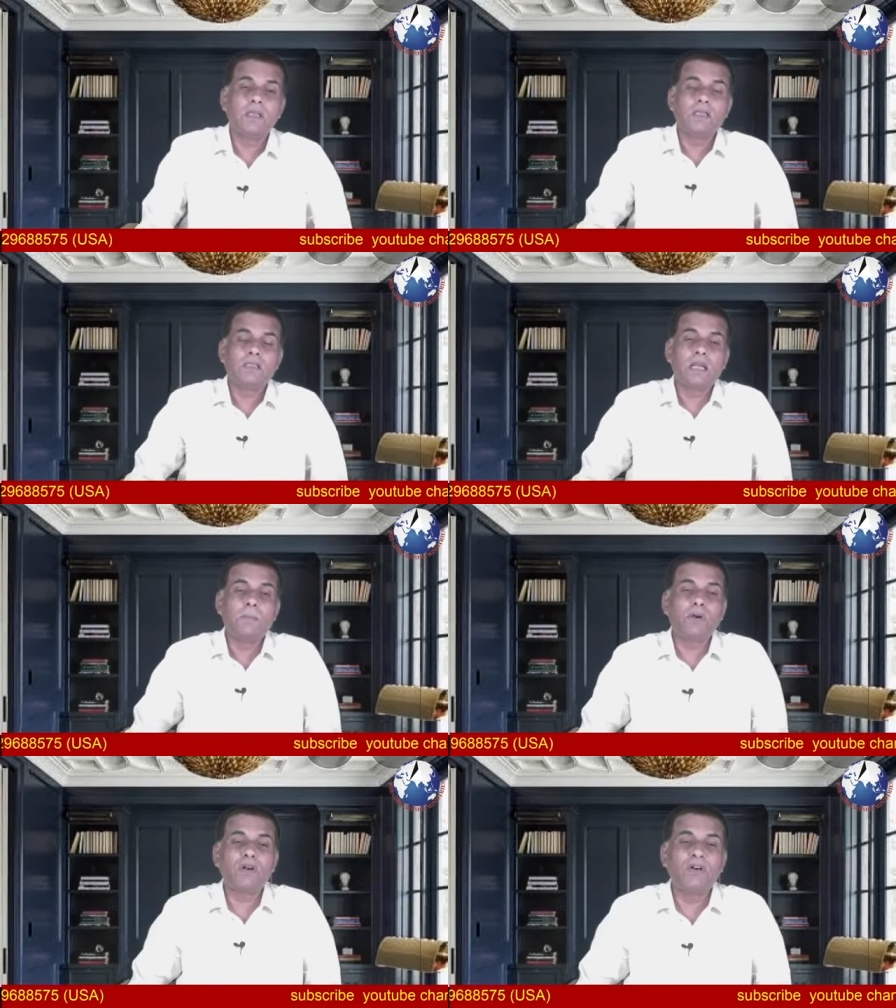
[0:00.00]
the
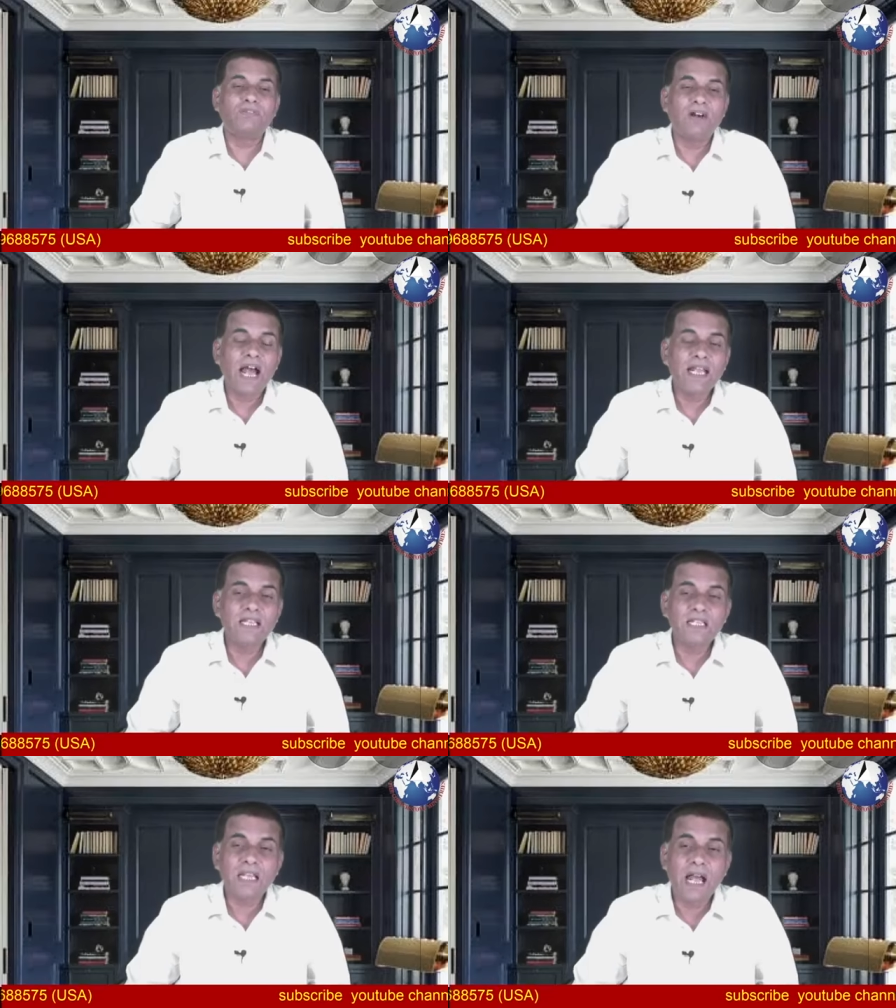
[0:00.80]
book of
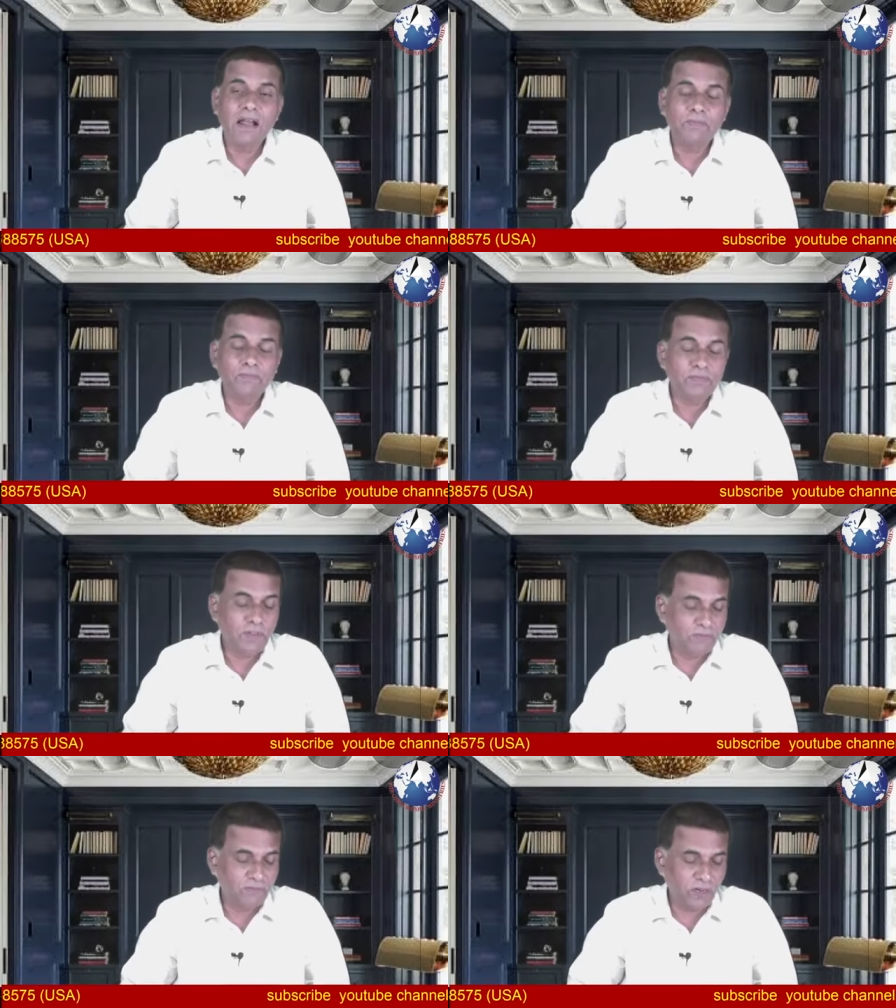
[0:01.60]
Isaiah
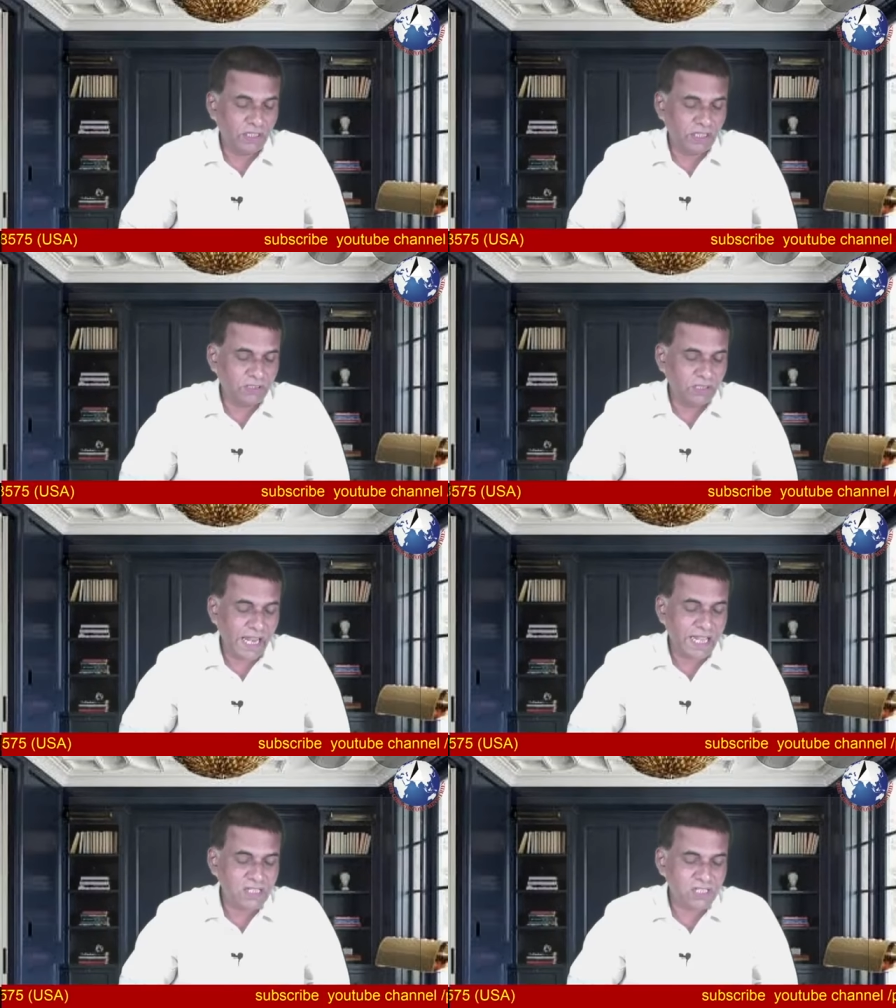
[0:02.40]

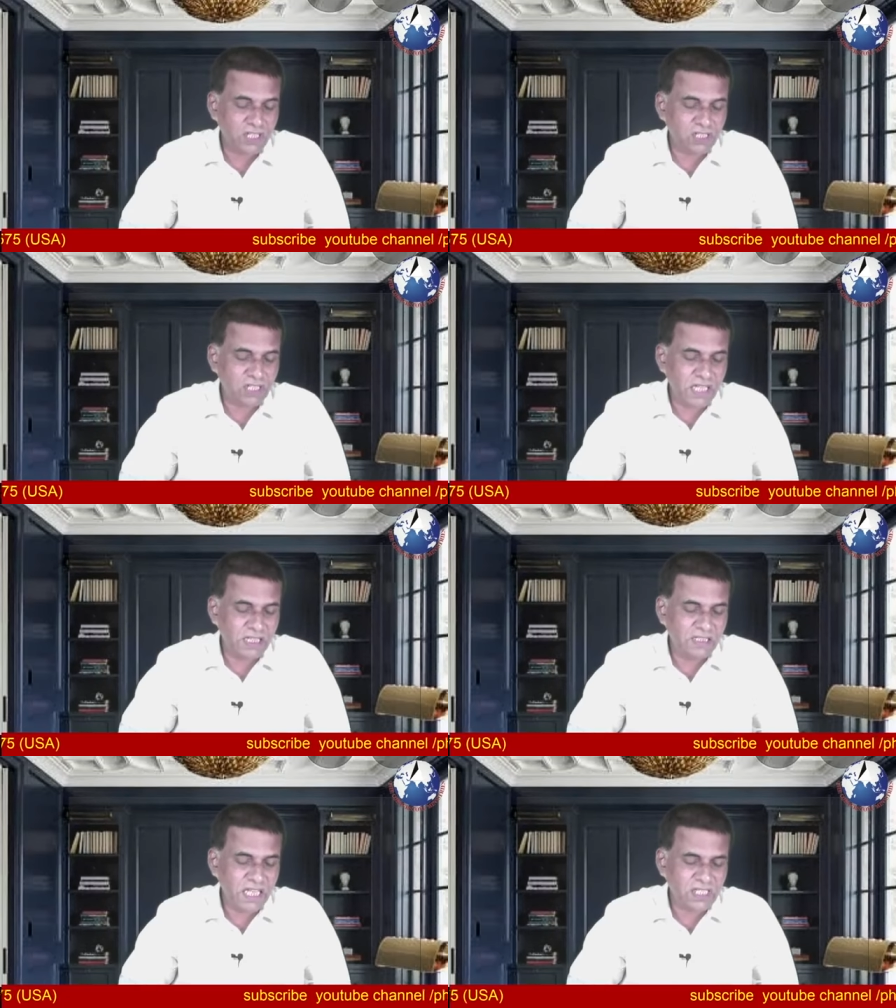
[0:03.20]
43
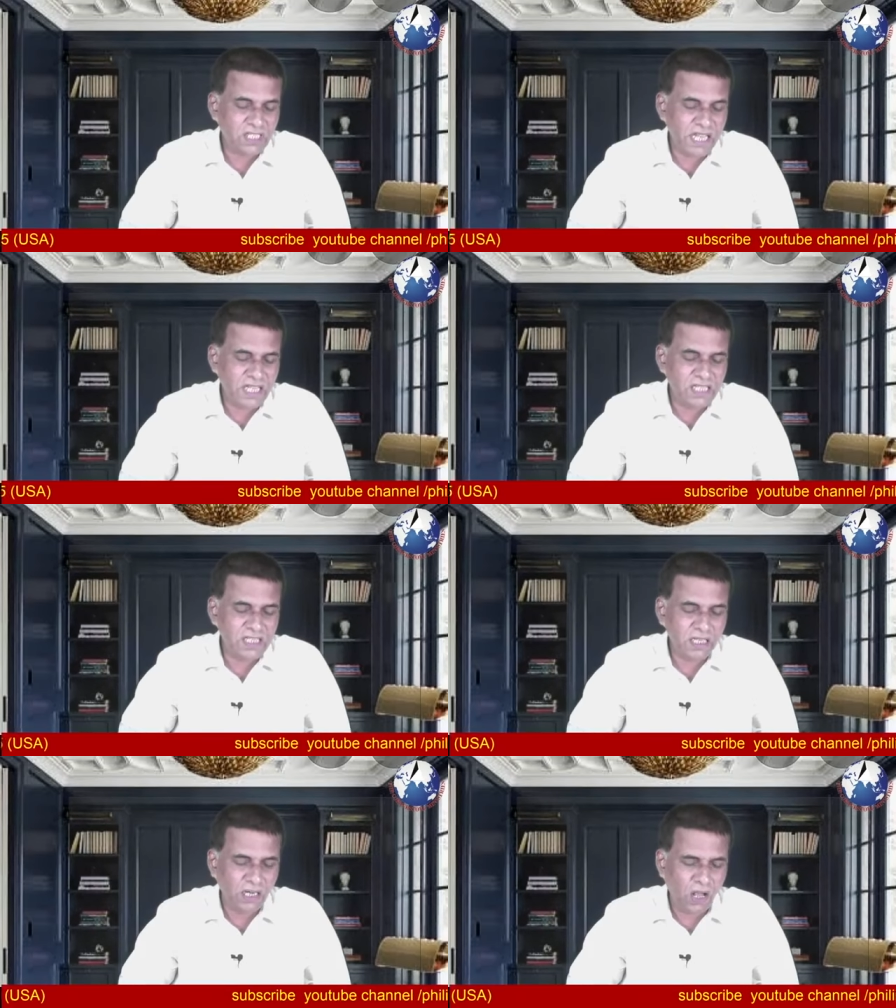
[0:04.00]
16 thus
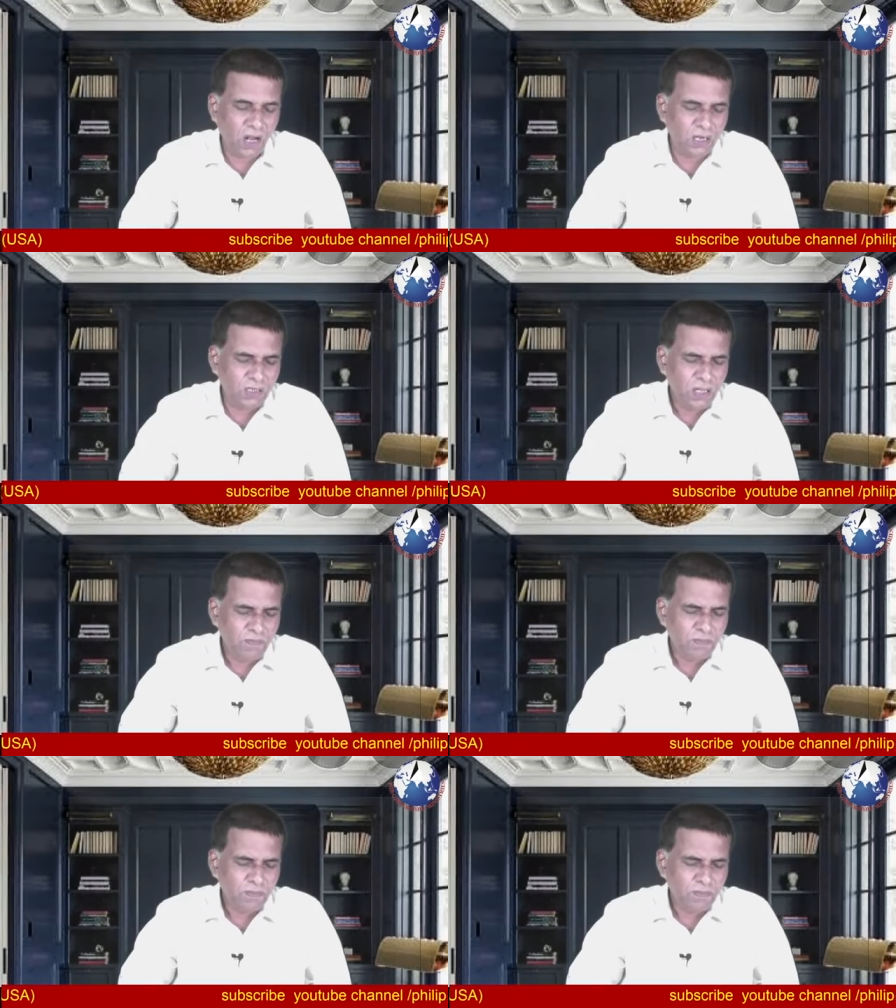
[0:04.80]
says the Lord